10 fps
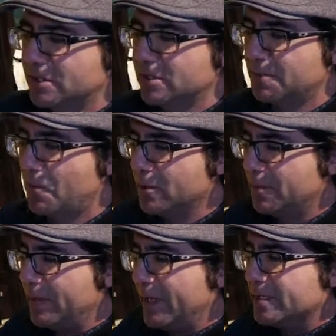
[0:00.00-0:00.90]
to support
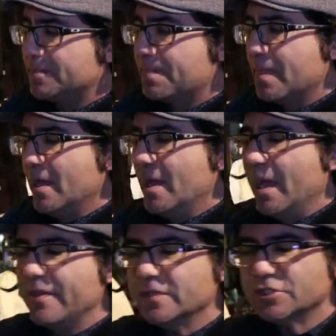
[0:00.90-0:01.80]
the bees.
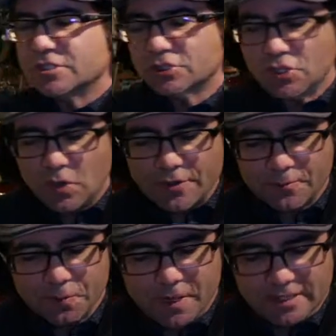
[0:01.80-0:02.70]
And then just two
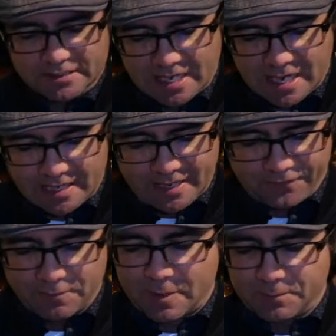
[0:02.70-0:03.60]
other products to
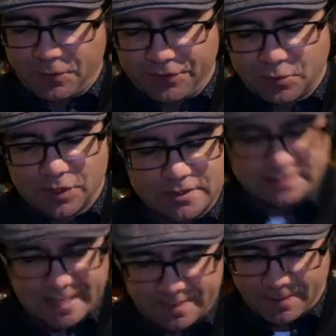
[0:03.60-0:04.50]
highlight from our booth that we're
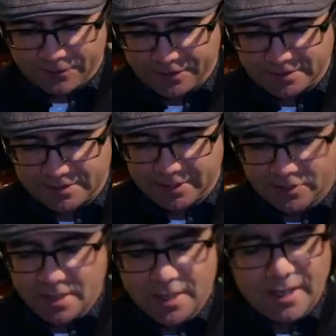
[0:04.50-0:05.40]
excited about this
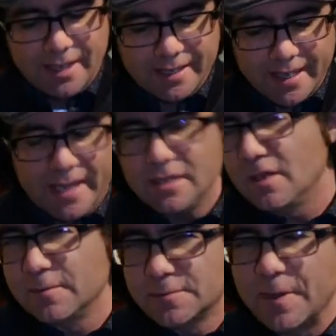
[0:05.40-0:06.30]
year. And again,
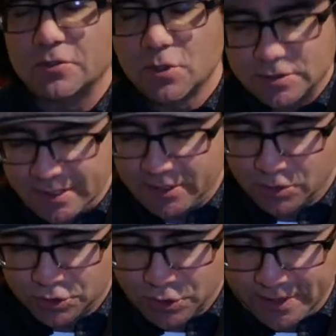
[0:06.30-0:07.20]
it's about those
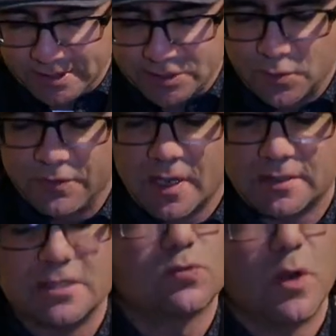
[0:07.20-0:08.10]
eco choices. We've
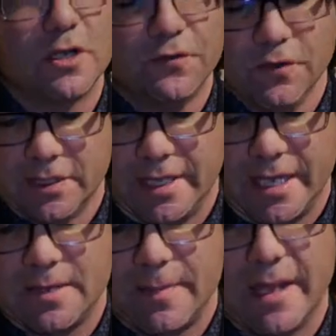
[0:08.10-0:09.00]
got these wonderful
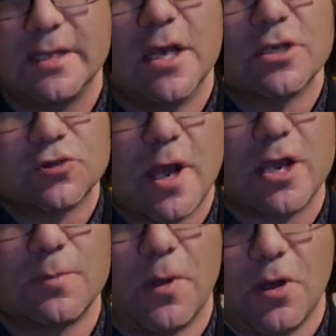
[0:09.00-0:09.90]
Canadian made
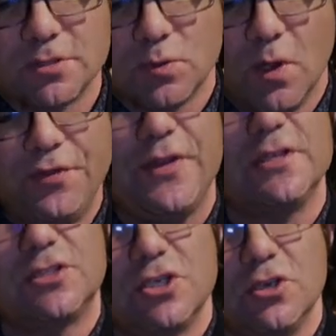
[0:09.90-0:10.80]
dryer balls. And what
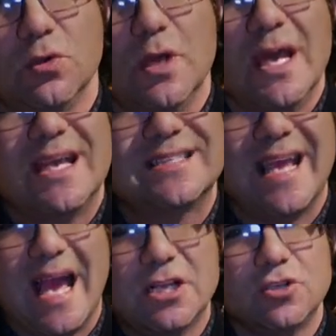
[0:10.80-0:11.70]
these do is they
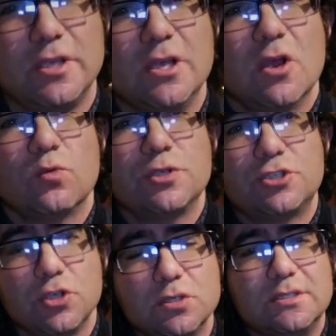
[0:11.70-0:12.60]
actually
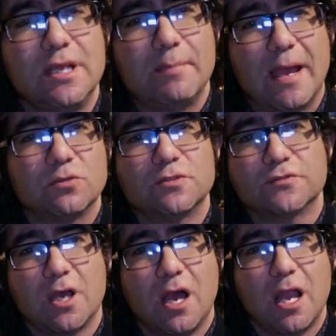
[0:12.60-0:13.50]
reduce the amount
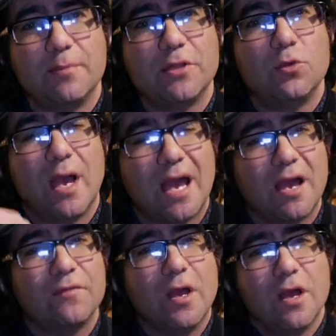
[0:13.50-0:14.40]
of time that you have